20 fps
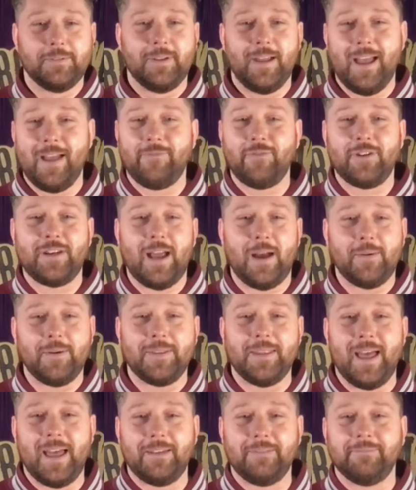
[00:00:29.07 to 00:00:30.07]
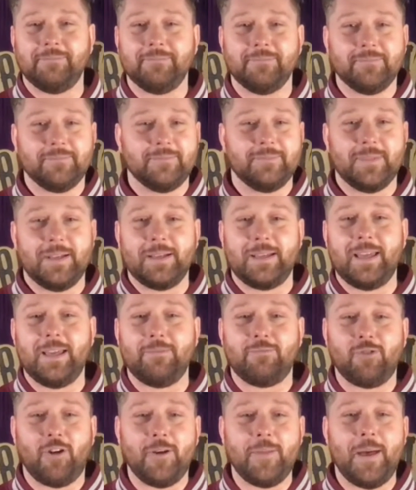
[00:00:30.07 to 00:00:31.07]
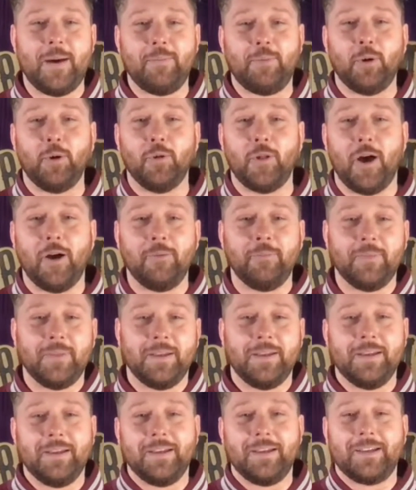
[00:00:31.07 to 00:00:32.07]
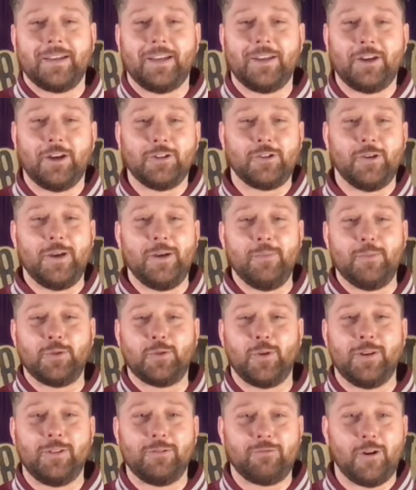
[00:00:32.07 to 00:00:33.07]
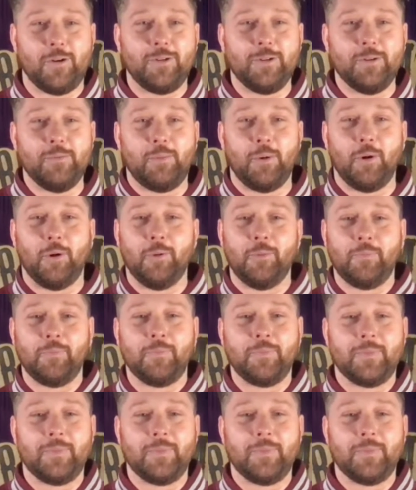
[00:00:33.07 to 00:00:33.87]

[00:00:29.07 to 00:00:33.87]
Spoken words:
Every now and then. Keep throwing that ball, though. Okay, you got to do it in between throwing the ball.